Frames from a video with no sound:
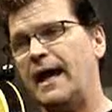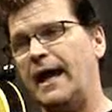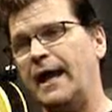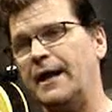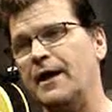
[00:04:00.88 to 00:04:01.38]

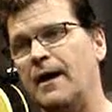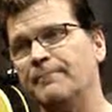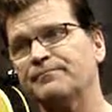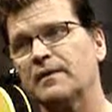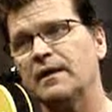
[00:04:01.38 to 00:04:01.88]
and
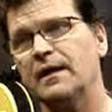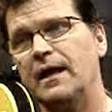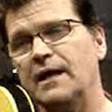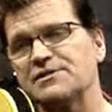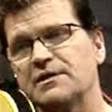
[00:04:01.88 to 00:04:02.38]

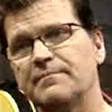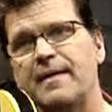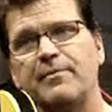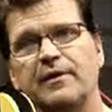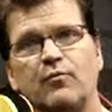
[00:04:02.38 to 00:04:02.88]

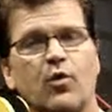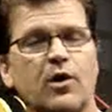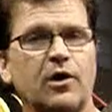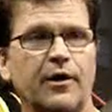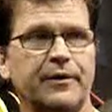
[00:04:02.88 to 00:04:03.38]
some people that
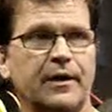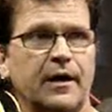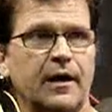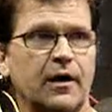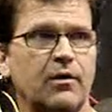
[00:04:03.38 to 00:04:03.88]
work
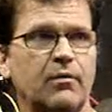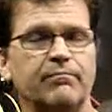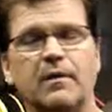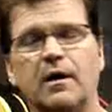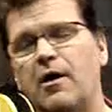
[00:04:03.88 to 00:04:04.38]
on
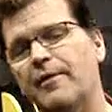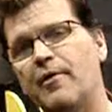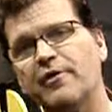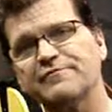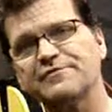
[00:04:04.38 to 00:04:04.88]

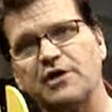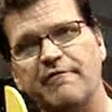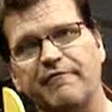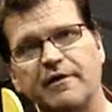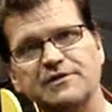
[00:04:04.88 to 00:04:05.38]
automotive
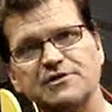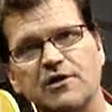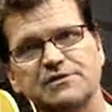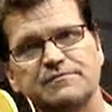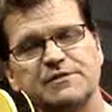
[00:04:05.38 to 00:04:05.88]
stuff,
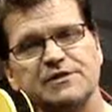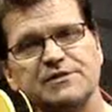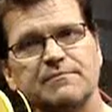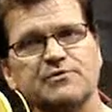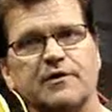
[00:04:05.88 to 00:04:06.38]
exhaust
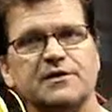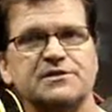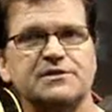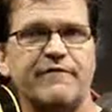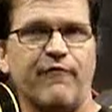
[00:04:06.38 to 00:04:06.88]
systems, we're
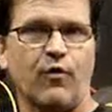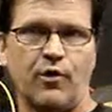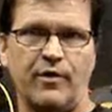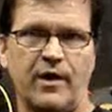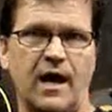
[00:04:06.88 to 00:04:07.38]
going to see
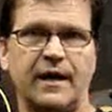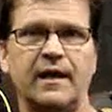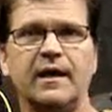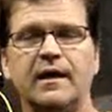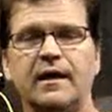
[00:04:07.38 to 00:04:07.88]

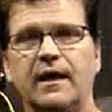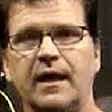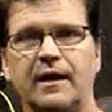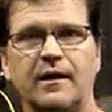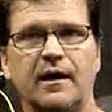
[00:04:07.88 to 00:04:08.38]
409
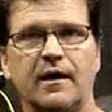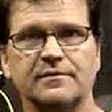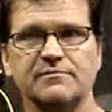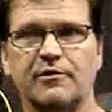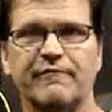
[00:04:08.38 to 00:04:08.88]
and
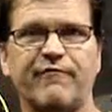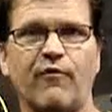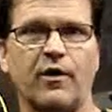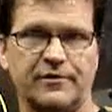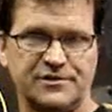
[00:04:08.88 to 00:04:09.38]
some other
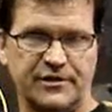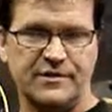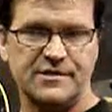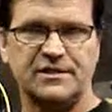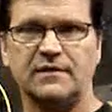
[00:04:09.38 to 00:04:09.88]
400
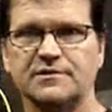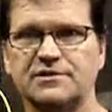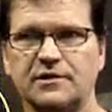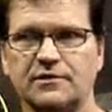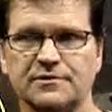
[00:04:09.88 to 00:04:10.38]
series
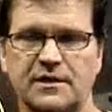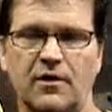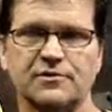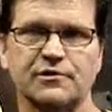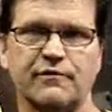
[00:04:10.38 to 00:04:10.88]
stainless steels,
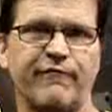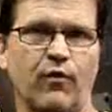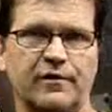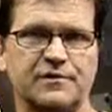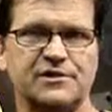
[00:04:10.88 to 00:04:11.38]
and also
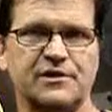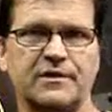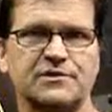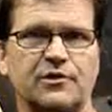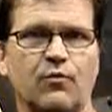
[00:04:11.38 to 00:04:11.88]
400
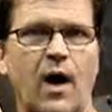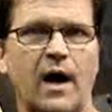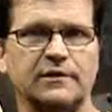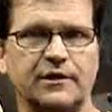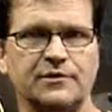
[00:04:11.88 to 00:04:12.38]
series are
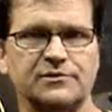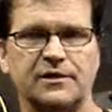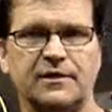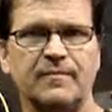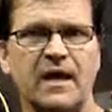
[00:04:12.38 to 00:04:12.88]
widely
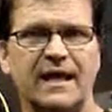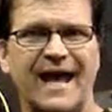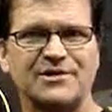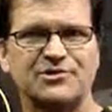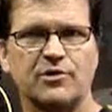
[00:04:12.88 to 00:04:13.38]
used in
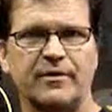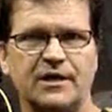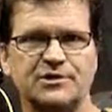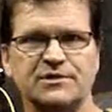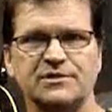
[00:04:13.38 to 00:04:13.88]
gas
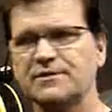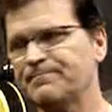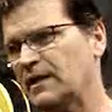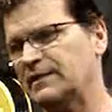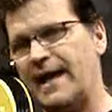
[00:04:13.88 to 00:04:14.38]
turbine
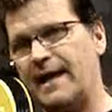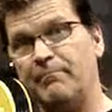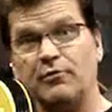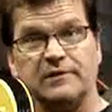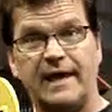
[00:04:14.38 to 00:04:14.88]
engines,
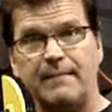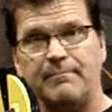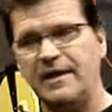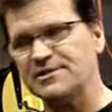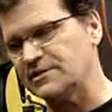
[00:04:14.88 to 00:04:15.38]
both
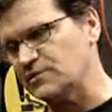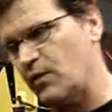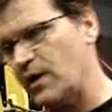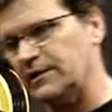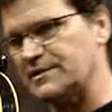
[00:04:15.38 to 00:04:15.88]
land-based
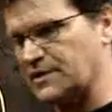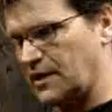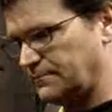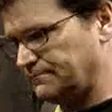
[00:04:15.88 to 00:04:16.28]
as well as